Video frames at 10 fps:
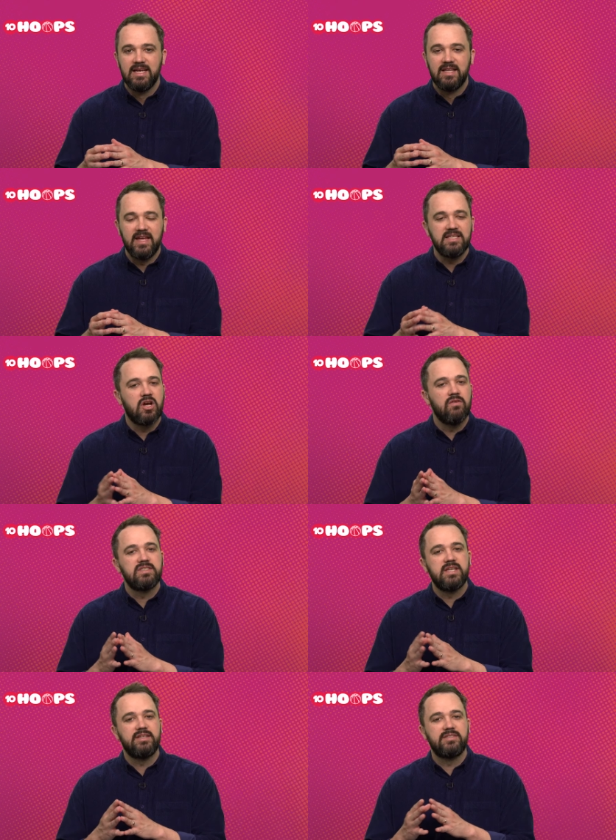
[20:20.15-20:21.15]
These
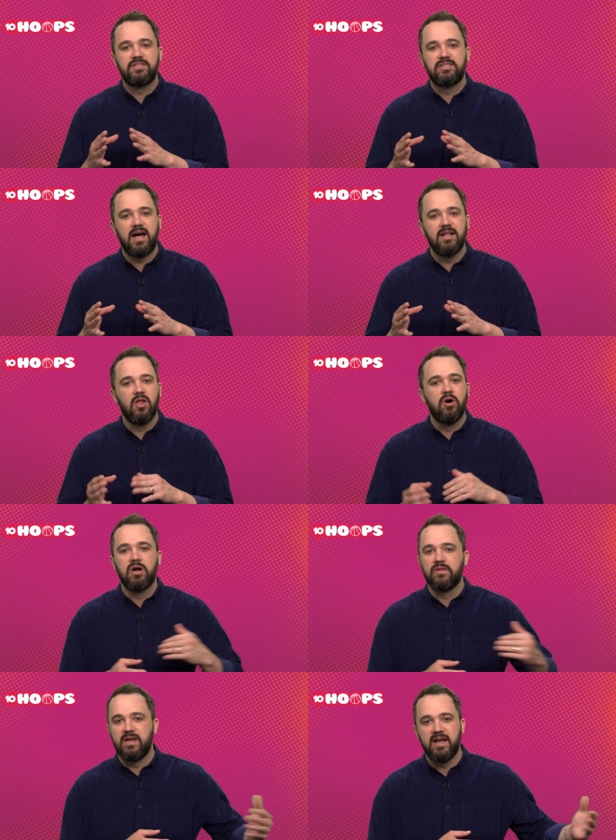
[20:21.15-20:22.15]
conversations start
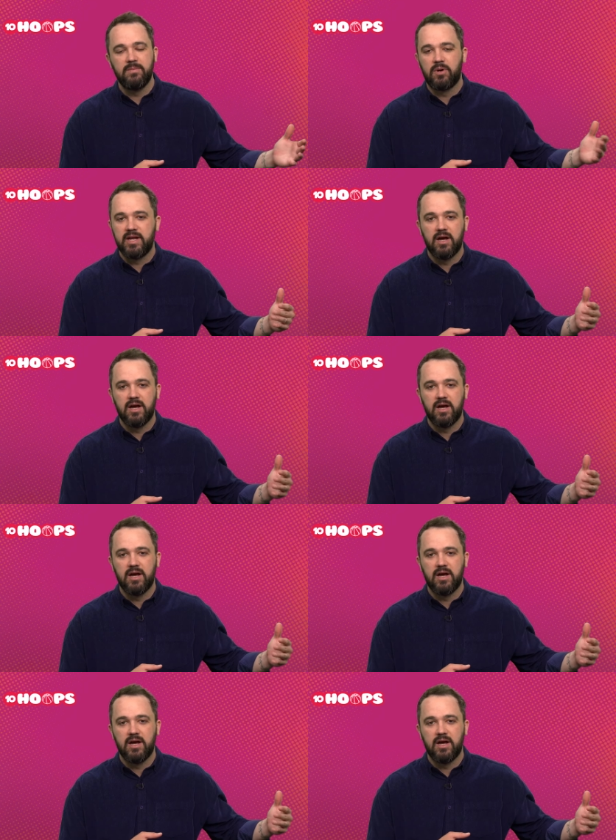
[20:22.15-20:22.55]
longer than anybody